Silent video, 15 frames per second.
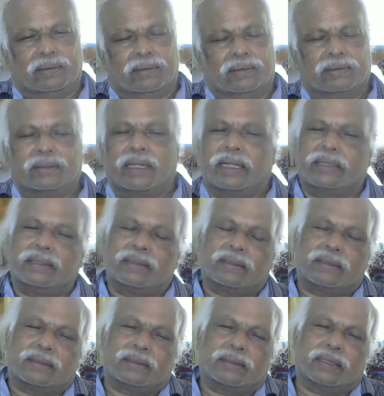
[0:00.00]

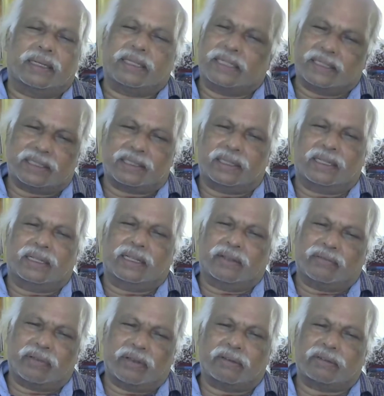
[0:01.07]
then it is a
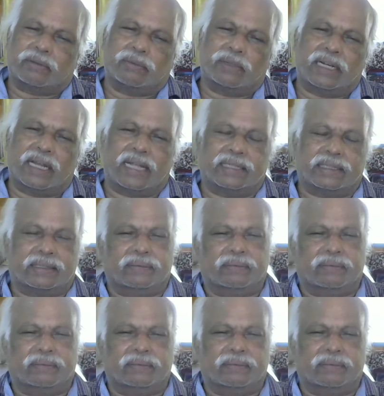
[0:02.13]
favorable land.